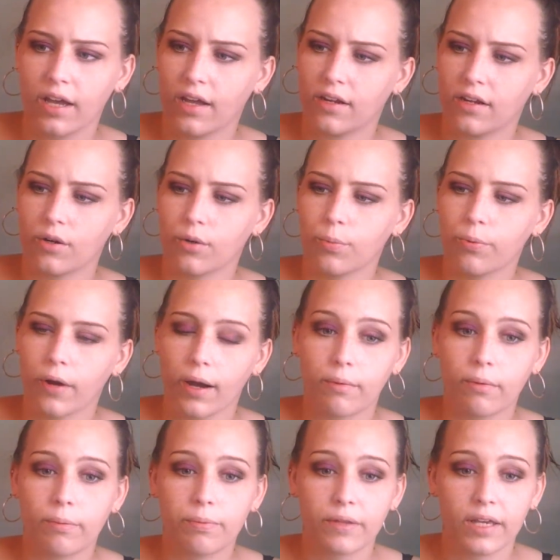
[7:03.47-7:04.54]
and it'll
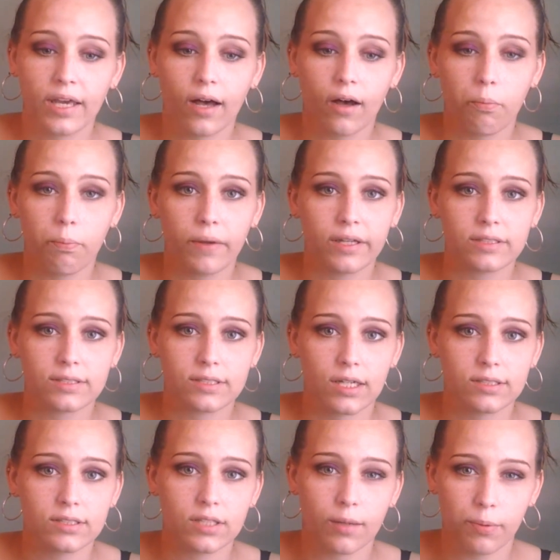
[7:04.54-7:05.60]
probably help it
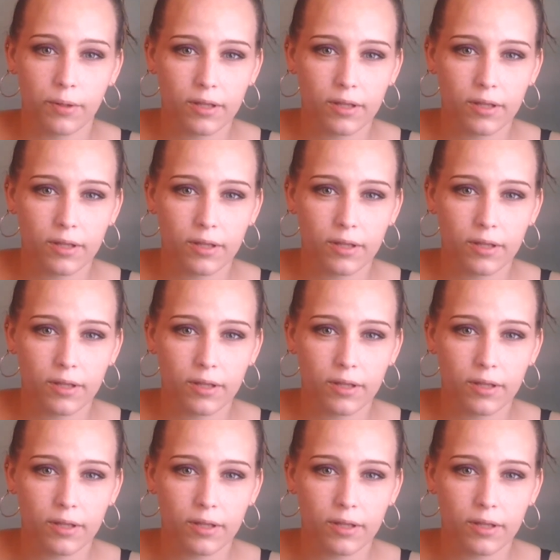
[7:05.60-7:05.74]
suds up